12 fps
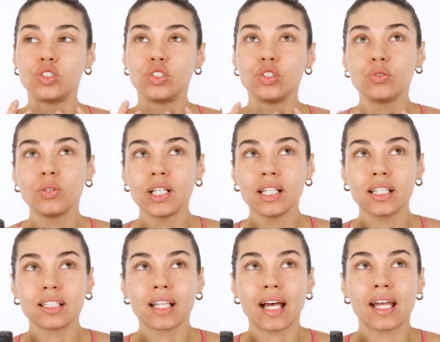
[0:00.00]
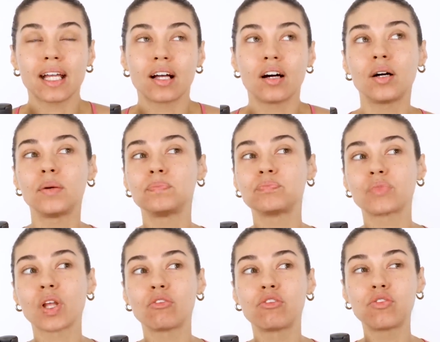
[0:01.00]
do it like
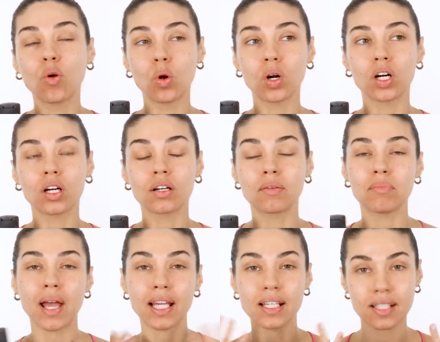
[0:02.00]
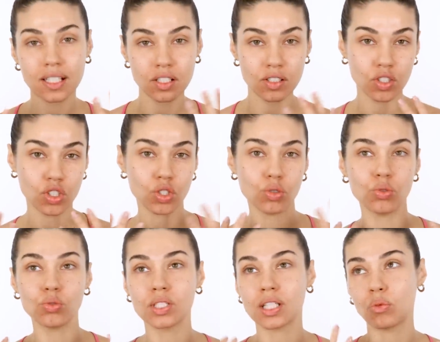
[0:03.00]
for magazines
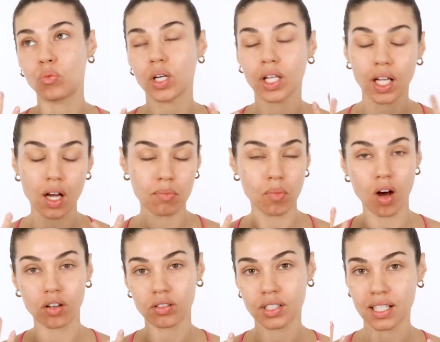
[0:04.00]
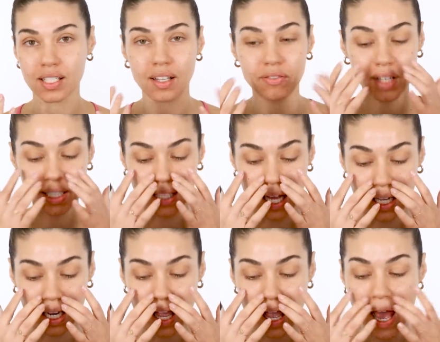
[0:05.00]
shoots and working on models and stuff like
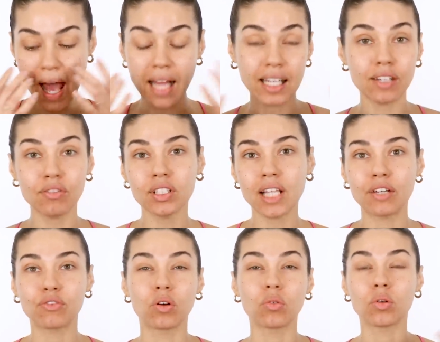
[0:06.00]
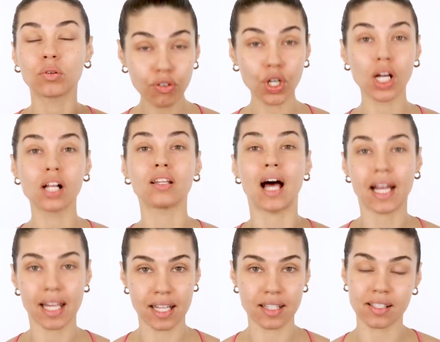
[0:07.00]
that, and even like for
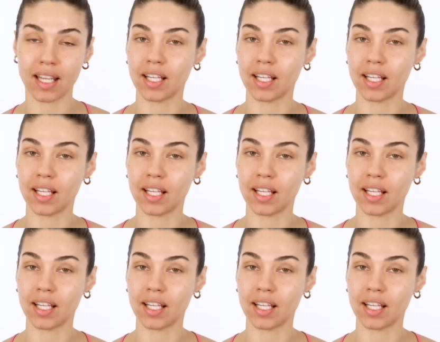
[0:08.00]
clients.